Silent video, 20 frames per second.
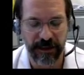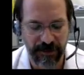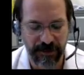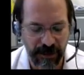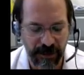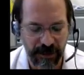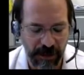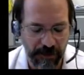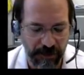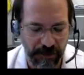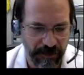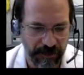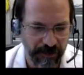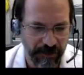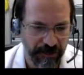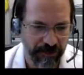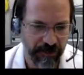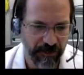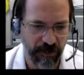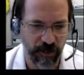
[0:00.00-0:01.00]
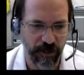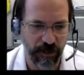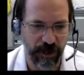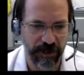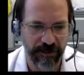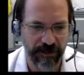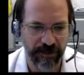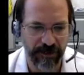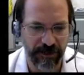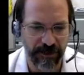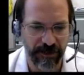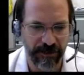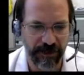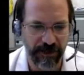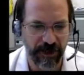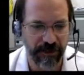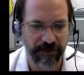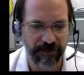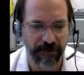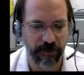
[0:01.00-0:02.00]
give up more
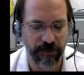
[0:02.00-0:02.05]
oxygen.